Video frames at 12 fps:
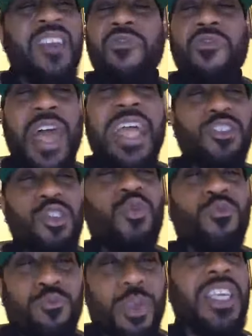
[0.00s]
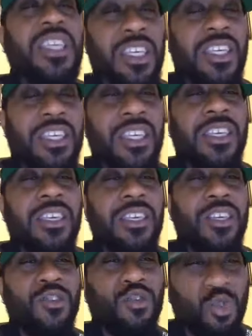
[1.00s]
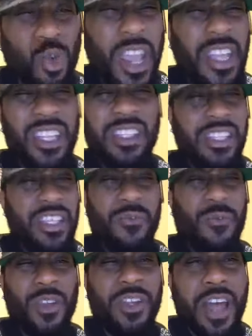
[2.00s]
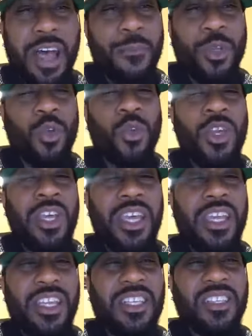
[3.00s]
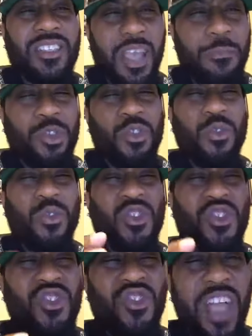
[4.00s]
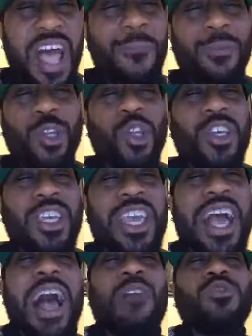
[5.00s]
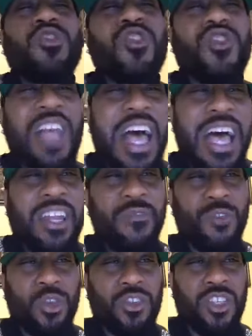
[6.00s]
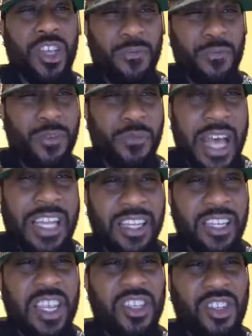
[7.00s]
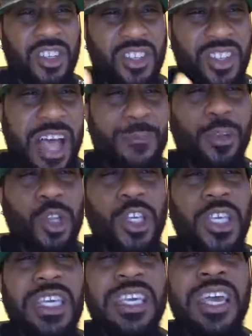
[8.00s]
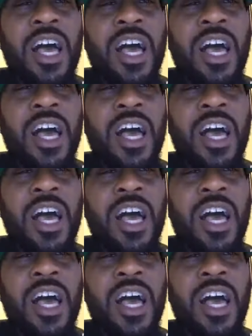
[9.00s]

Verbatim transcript: that you be great, phenomenal, and exceptional. Stop looking outside of yourself for validation. Stop looking